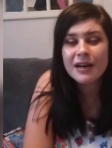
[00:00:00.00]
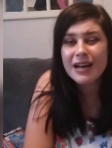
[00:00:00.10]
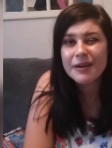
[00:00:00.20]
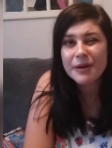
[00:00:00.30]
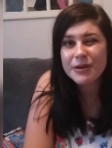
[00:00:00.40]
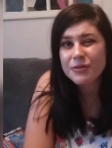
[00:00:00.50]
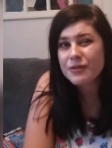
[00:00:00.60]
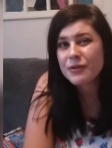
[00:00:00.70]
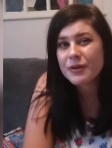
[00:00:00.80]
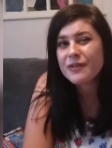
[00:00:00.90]
I know he
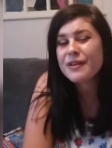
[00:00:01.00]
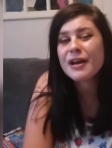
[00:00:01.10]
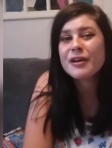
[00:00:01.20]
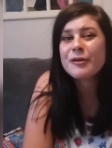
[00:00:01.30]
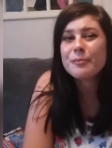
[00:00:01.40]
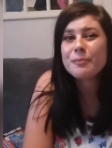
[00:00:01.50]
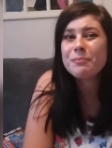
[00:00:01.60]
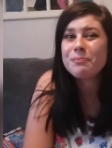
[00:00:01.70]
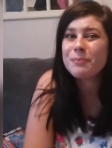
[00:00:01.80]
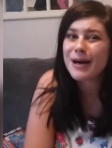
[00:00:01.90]
doesn't understand
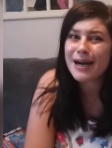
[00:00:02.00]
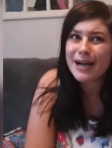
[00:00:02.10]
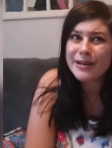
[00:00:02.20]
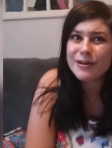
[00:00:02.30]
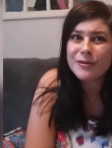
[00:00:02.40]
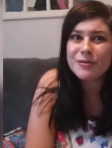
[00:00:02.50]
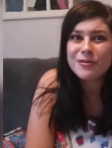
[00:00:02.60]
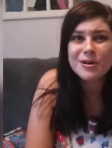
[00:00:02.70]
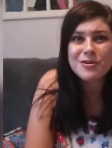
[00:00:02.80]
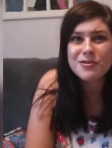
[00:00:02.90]
but I do
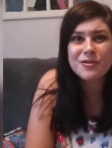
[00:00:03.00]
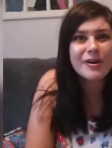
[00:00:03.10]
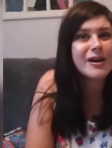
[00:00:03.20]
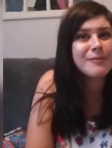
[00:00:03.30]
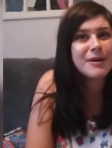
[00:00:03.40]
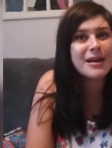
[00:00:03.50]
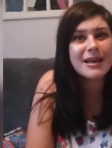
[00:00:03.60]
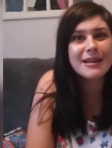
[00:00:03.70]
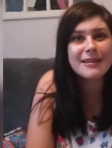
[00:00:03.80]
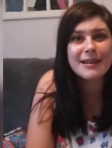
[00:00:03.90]
so I just thought I'd
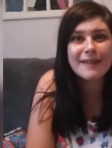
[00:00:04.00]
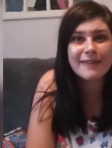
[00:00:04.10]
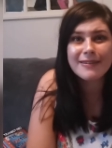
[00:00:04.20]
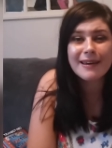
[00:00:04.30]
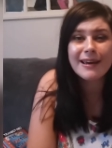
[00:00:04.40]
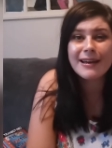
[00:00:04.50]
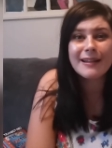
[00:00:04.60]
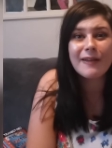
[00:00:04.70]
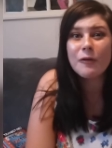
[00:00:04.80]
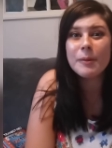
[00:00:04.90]
make it that tiny
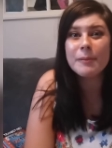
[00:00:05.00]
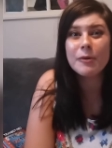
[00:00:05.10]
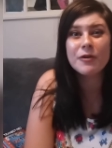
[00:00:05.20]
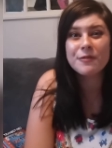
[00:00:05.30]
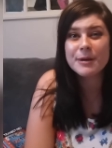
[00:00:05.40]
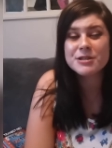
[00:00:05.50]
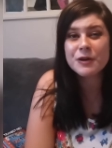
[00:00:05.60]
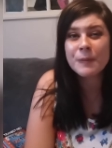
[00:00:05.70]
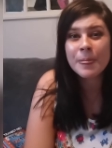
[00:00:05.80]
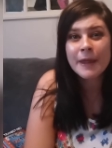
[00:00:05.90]
little bit more
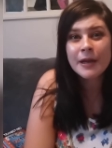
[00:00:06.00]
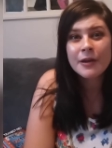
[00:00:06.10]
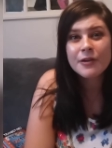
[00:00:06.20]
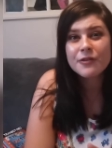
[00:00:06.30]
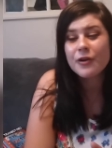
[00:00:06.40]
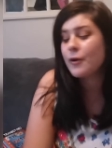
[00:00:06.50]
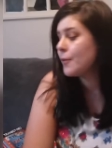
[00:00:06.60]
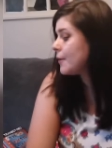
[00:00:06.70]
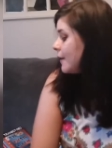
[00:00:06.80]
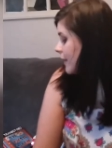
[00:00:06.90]
special so
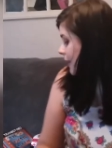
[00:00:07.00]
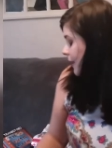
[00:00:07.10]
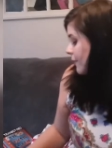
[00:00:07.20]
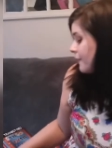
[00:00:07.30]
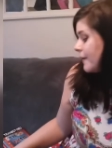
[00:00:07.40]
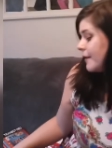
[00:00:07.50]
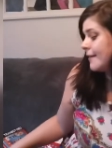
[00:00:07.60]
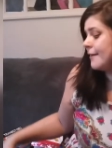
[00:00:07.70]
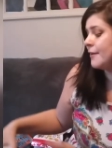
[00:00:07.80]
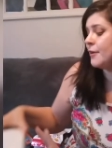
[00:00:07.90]
I have
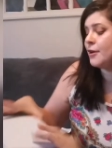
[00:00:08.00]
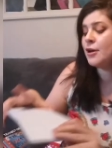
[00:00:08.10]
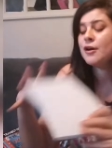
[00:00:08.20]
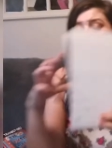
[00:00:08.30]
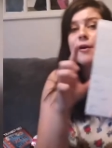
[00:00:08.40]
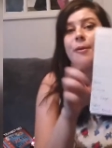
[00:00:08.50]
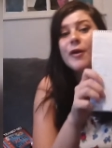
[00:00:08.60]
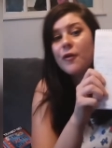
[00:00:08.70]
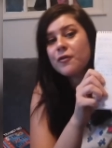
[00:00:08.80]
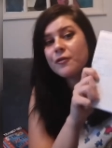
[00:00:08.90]
got my
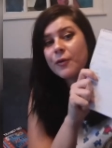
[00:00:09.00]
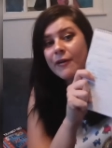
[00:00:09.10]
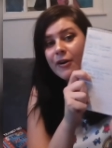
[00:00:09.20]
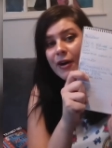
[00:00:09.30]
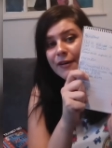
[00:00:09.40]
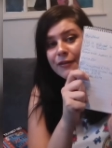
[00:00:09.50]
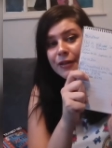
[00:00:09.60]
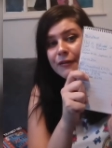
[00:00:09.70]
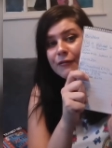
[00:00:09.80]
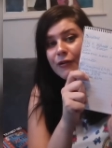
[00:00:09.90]
notes of where I got
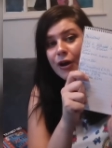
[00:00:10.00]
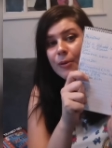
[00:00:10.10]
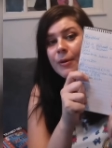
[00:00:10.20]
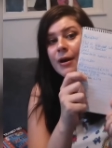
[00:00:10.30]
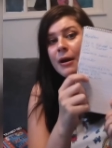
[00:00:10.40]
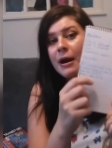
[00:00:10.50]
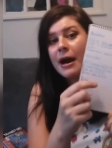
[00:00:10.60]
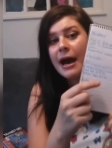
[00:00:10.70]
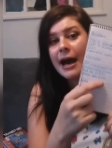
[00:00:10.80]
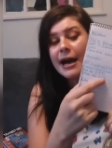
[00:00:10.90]
everything from
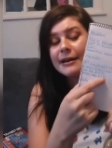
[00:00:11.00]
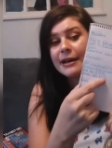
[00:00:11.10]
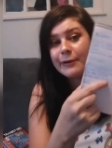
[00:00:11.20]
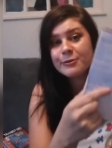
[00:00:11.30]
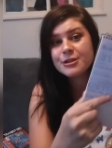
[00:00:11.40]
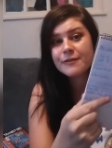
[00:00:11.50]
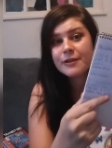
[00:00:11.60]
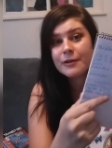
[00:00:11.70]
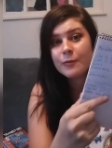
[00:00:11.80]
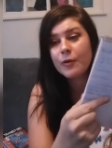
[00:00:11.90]
and how much
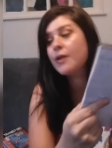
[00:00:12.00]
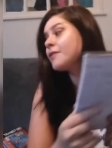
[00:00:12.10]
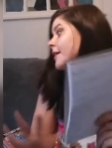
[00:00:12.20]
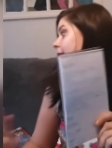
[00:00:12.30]
everything was.